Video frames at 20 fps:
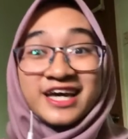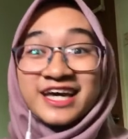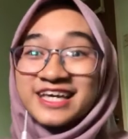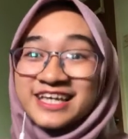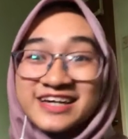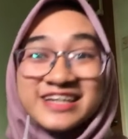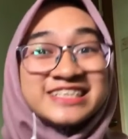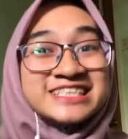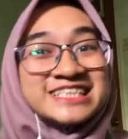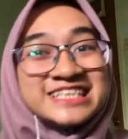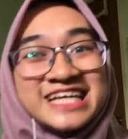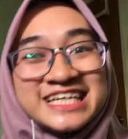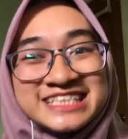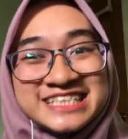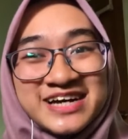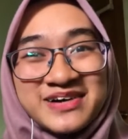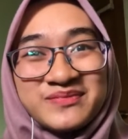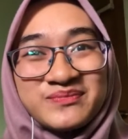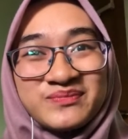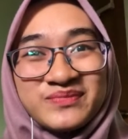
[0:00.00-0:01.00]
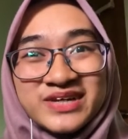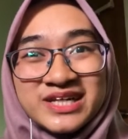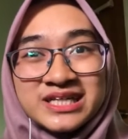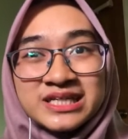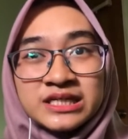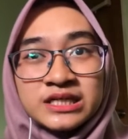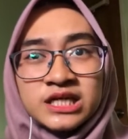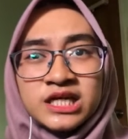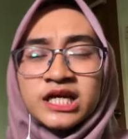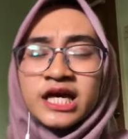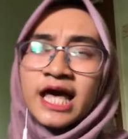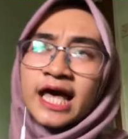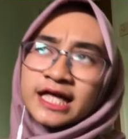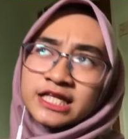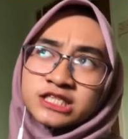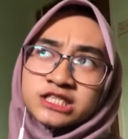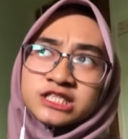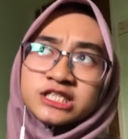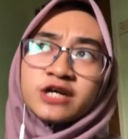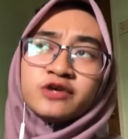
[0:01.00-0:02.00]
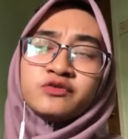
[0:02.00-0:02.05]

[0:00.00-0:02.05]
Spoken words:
Here's an example. Elsa